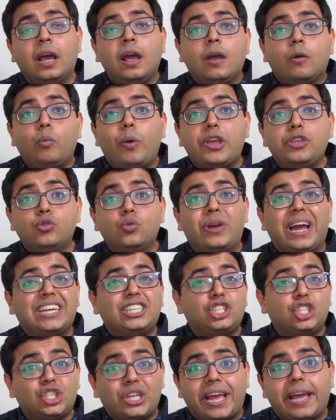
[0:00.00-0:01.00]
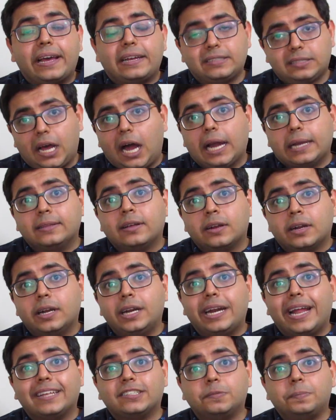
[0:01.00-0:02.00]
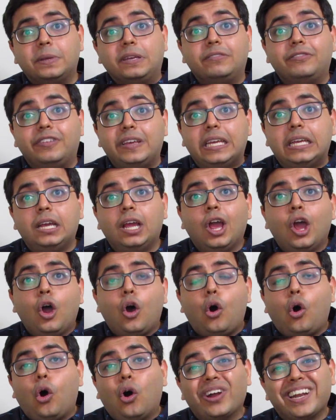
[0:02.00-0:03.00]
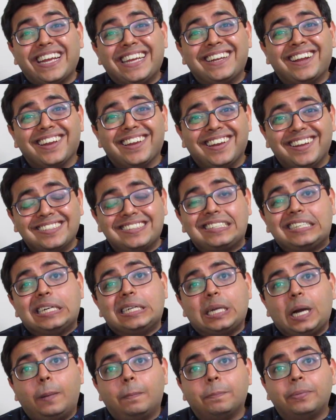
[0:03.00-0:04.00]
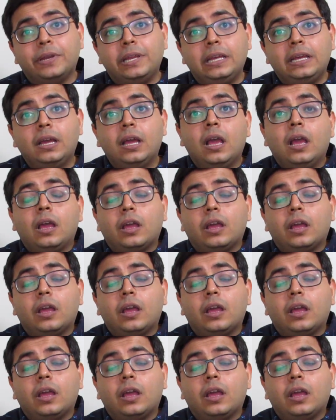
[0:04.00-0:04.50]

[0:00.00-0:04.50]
where you get shares either in an SPV or in a listed company,